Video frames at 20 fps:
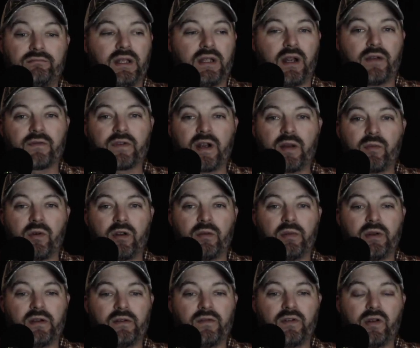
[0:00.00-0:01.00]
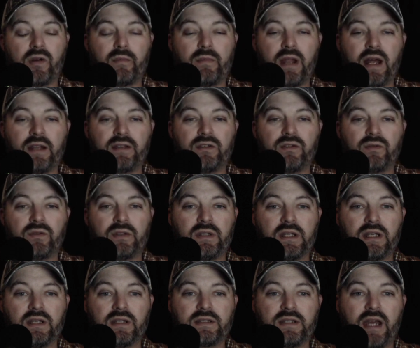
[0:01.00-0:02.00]
On Friday Morning Beer Review, I'm not doing
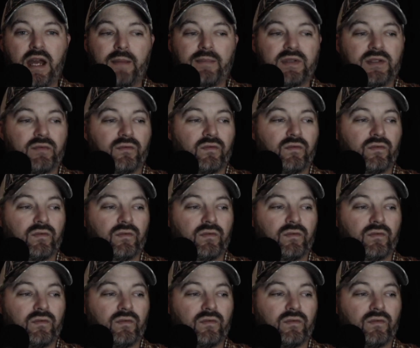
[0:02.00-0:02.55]
the Untapped